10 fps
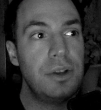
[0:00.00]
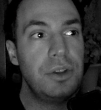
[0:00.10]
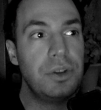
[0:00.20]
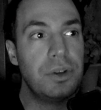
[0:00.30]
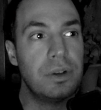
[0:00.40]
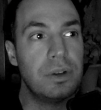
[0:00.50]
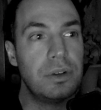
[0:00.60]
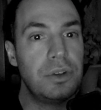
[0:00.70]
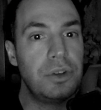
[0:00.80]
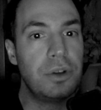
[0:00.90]

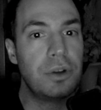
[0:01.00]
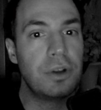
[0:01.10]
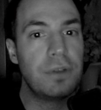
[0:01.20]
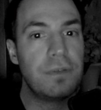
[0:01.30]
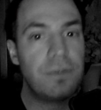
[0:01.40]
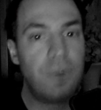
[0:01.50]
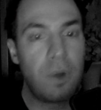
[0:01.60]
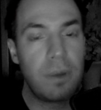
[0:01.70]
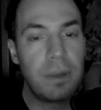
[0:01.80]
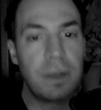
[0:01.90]
You're
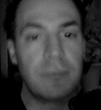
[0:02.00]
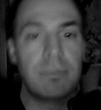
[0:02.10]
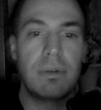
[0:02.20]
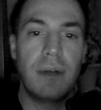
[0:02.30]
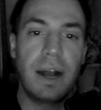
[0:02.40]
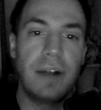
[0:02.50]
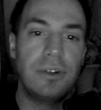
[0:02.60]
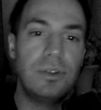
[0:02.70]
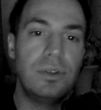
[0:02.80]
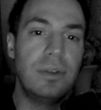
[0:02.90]
conforming
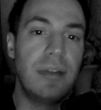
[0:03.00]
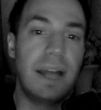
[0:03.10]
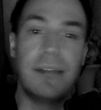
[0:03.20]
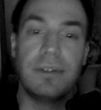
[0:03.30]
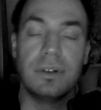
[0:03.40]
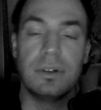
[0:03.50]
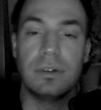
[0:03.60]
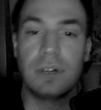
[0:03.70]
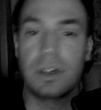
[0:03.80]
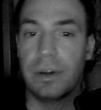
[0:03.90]
prior to that
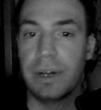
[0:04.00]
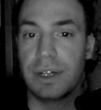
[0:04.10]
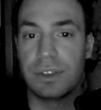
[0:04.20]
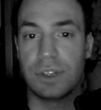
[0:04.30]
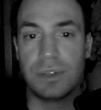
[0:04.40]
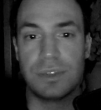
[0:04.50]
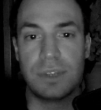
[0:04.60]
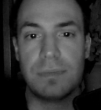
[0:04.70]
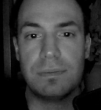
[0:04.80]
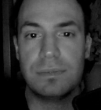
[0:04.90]
ever occurring. So
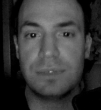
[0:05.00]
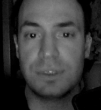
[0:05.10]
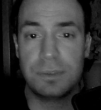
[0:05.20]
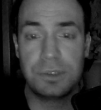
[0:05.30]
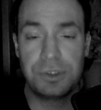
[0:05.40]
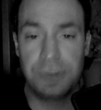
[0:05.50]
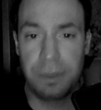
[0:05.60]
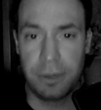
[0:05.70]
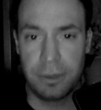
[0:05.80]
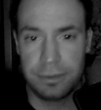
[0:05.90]
some
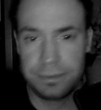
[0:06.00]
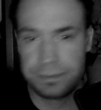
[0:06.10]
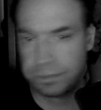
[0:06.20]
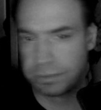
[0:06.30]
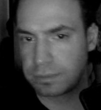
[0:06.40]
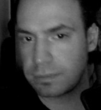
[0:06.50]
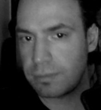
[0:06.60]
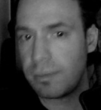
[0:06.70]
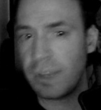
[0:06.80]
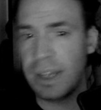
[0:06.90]
streamer
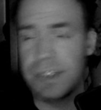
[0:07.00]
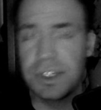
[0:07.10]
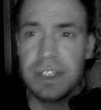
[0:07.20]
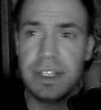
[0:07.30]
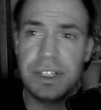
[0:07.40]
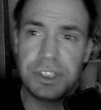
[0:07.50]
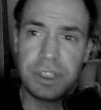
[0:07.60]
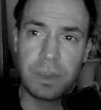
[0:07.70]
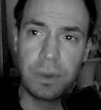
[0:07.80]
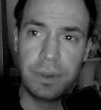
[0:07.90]
is
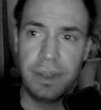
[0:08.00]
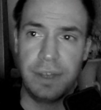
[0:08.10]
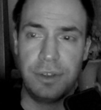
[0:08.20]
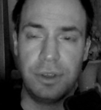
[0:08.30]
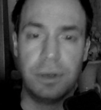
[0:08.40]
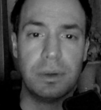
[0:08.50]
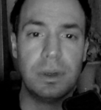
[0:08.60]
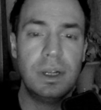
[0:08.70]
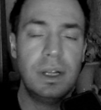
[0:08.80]
conditioning what they do.